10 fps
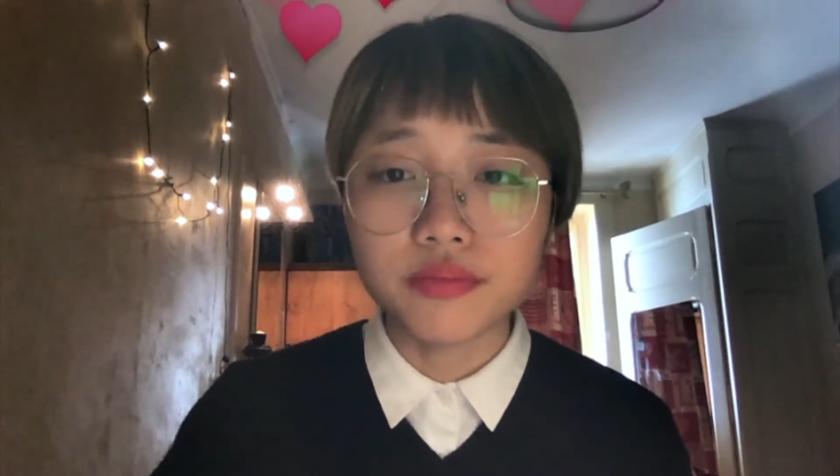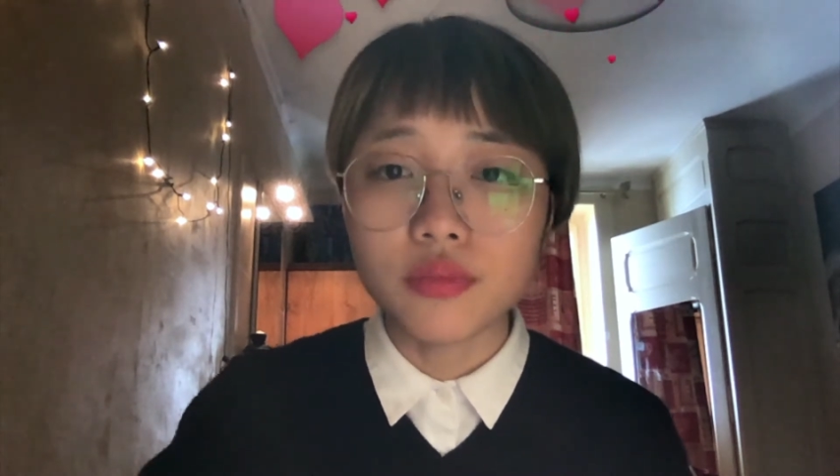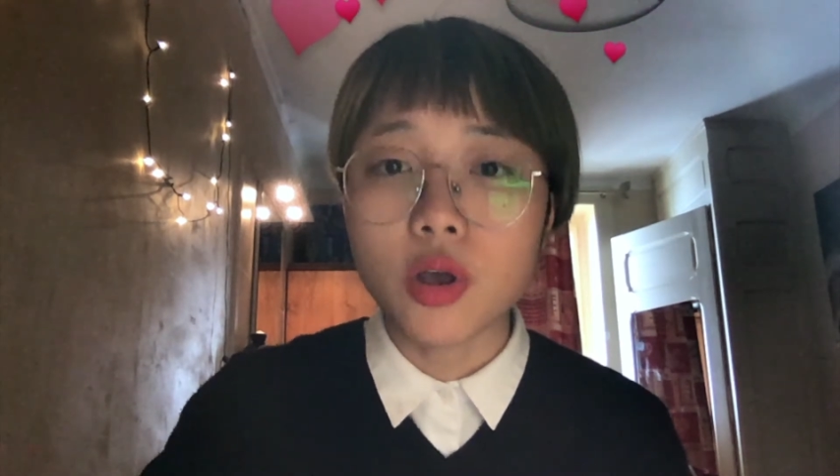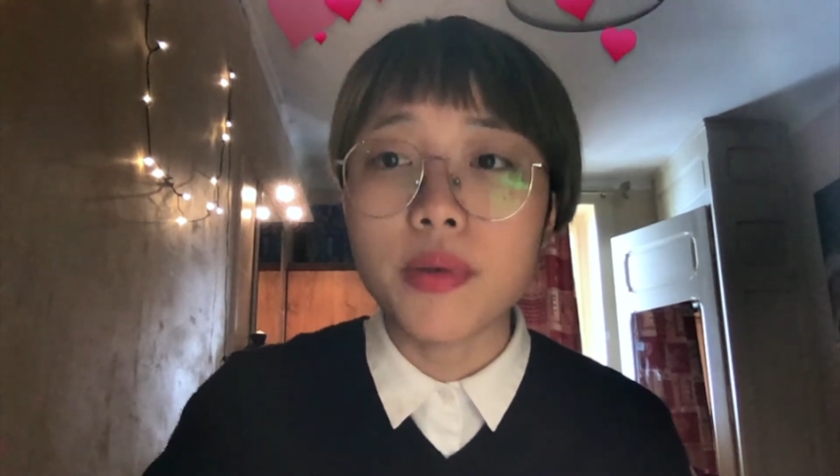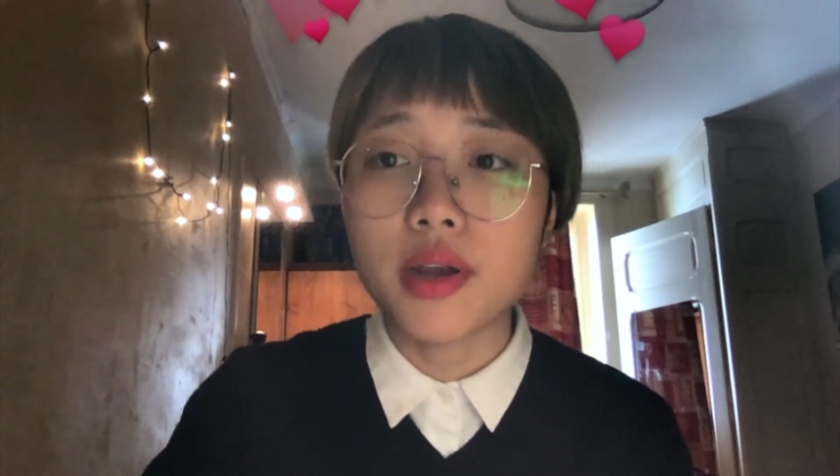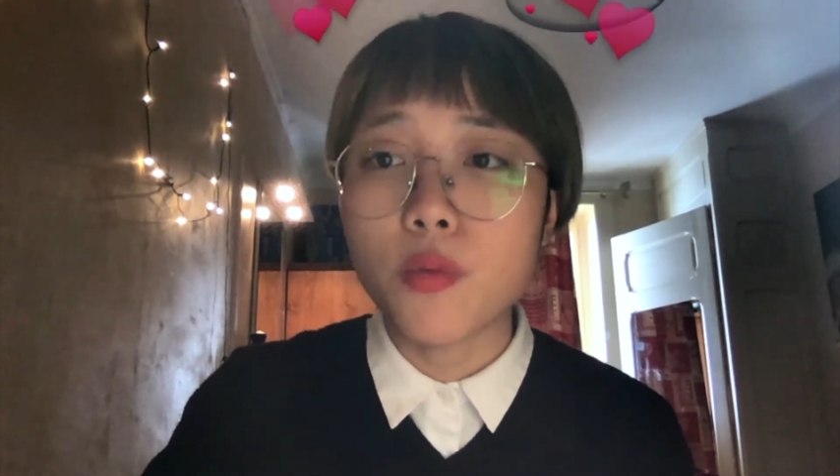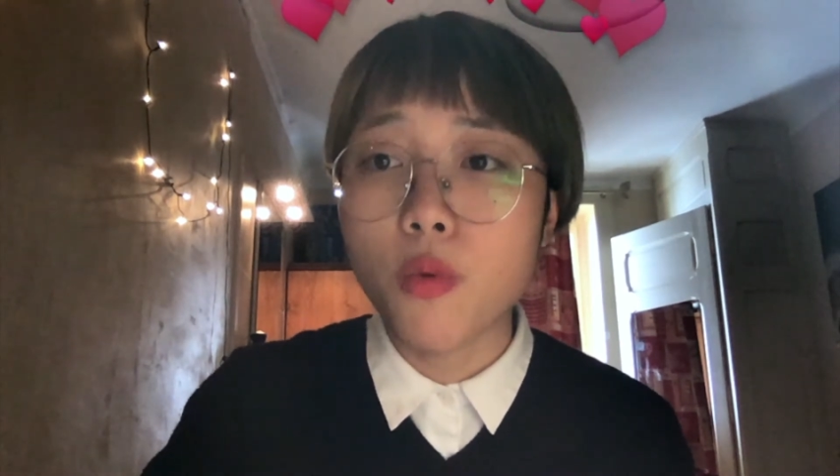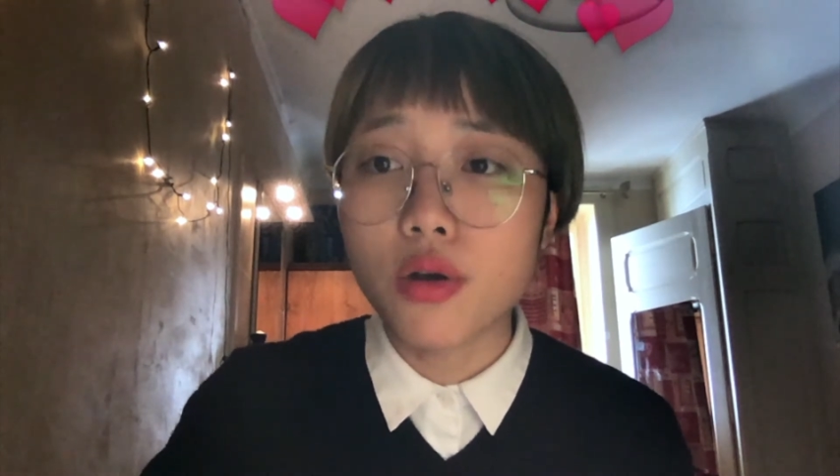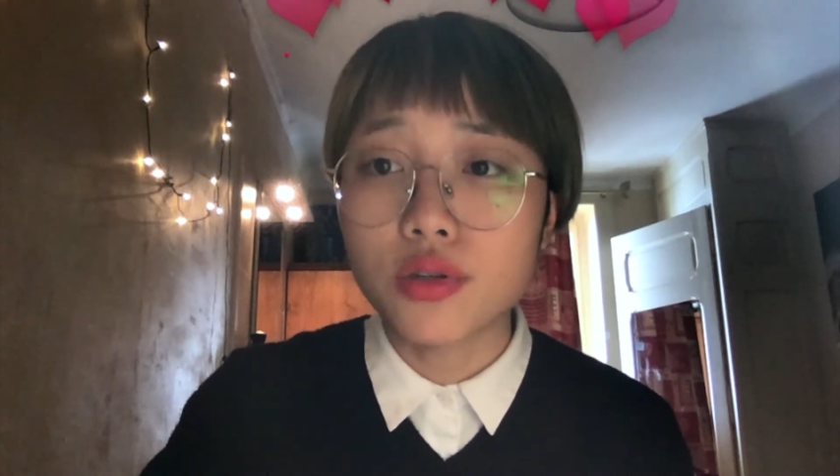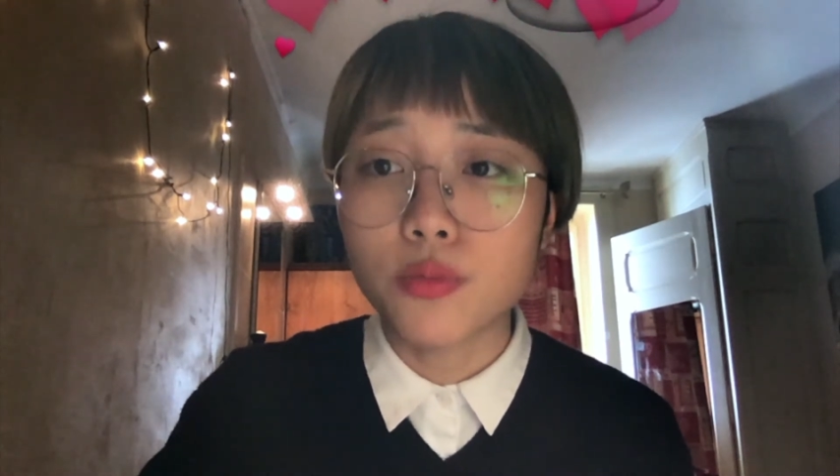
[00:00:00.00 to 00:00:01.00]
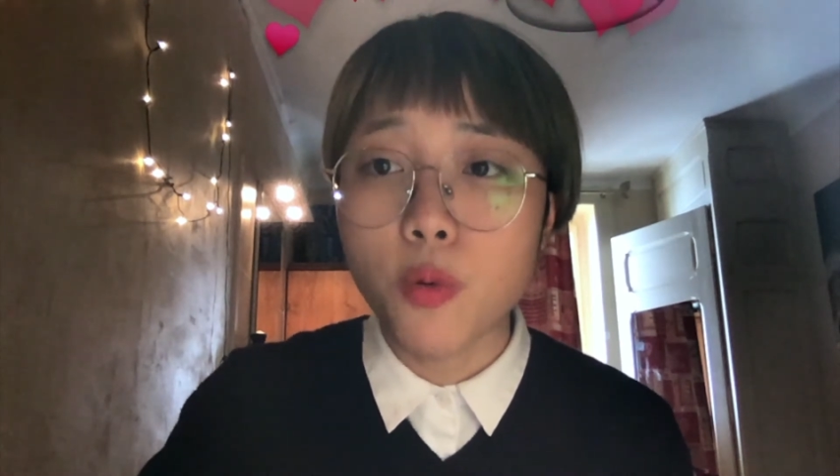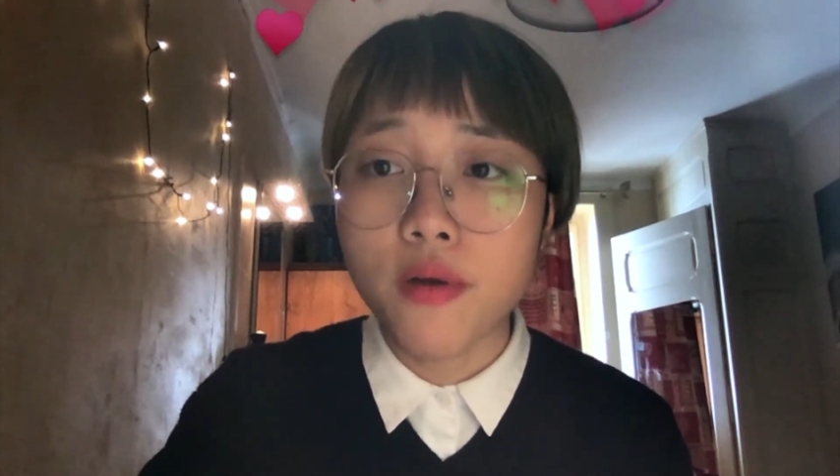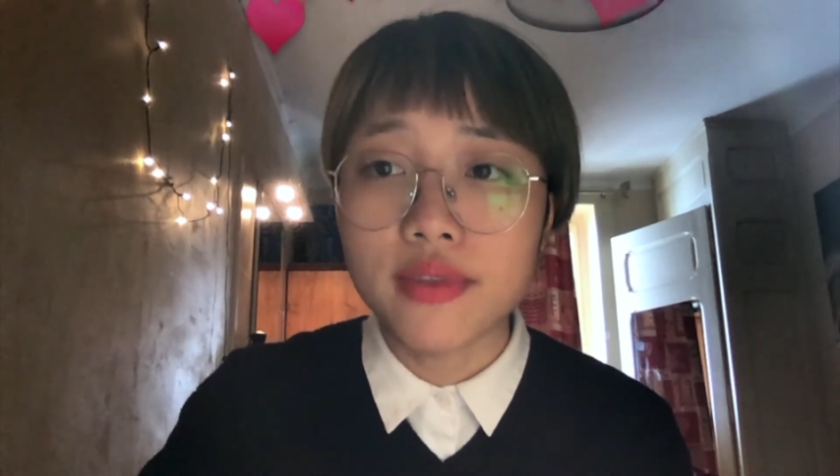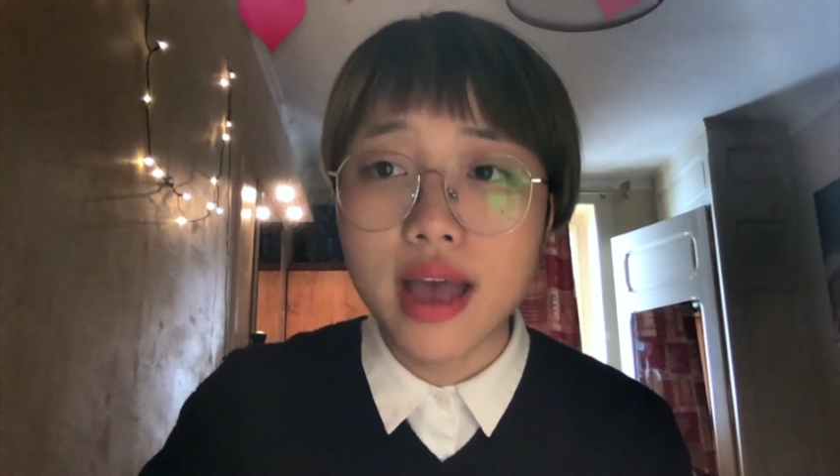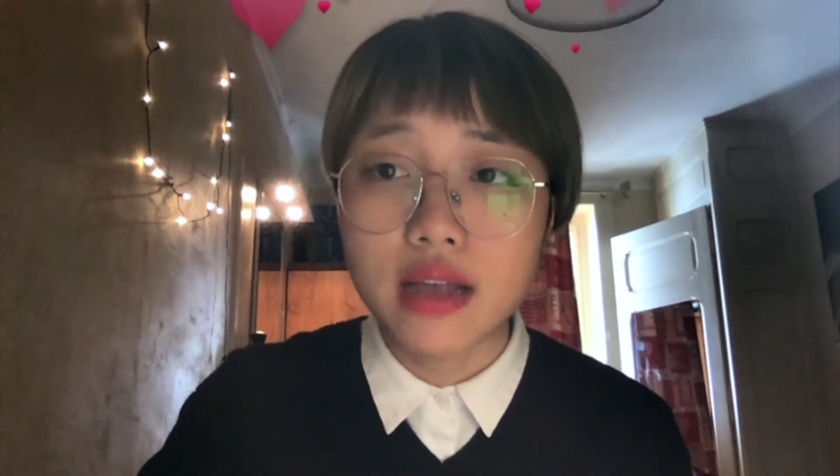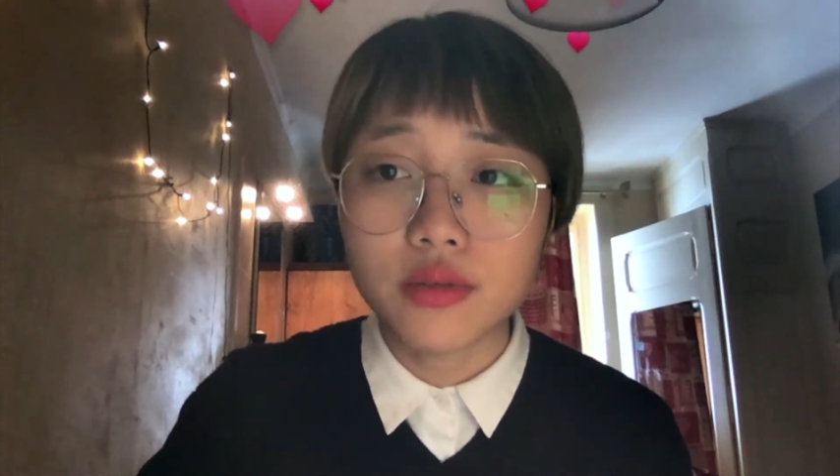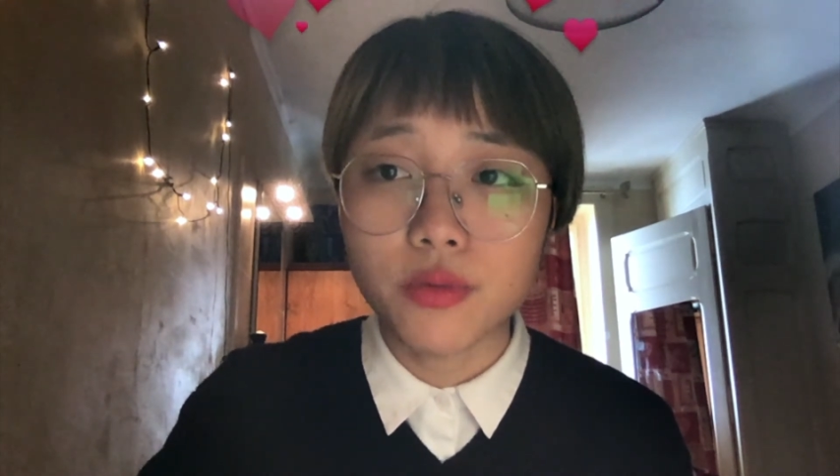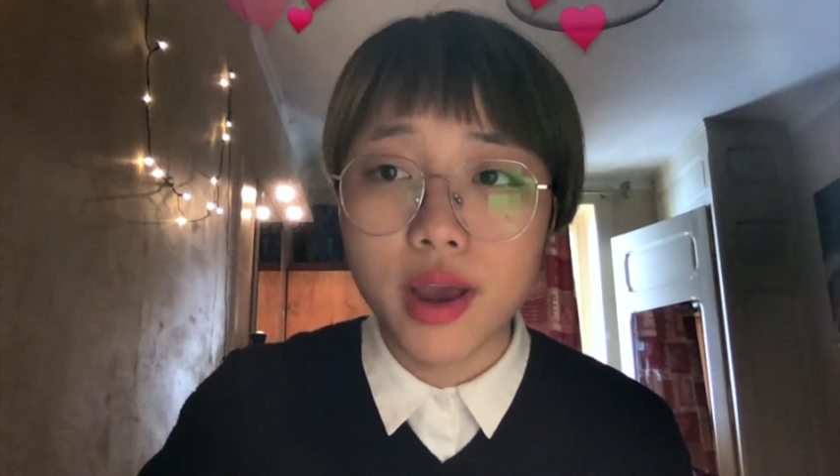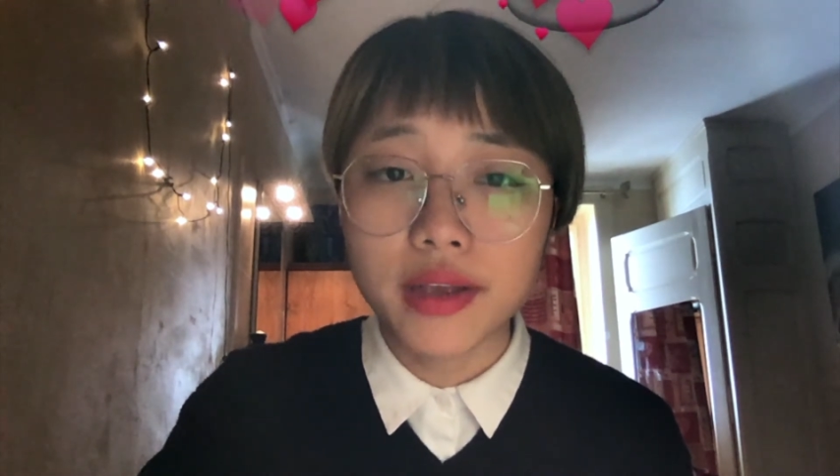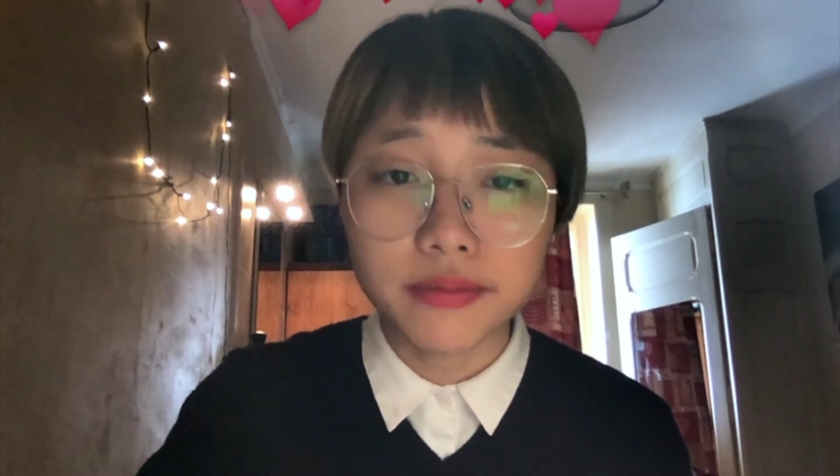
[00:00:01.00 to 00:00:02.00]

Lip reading: Nobody want that, right?